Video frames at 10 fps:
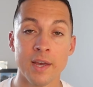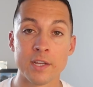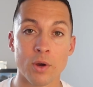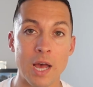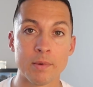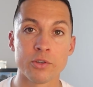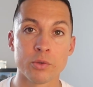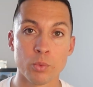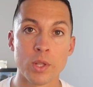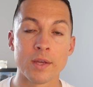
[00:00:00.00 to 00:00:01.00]
and your habits
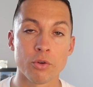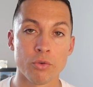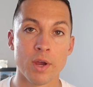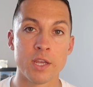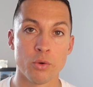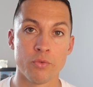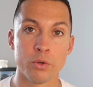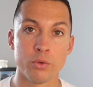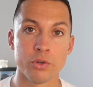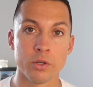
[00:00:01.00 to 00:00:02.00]
will then create your
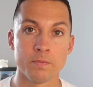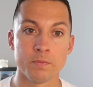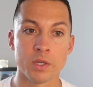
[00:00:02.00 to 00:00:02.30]
future.